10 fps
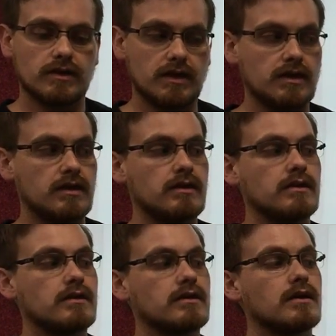E,
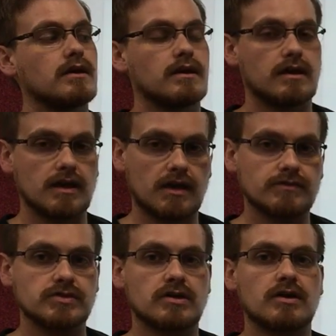F
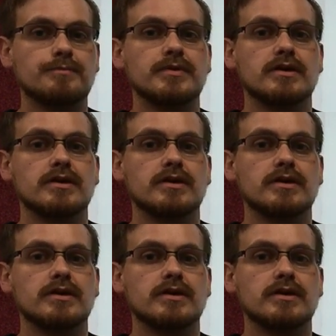sharp,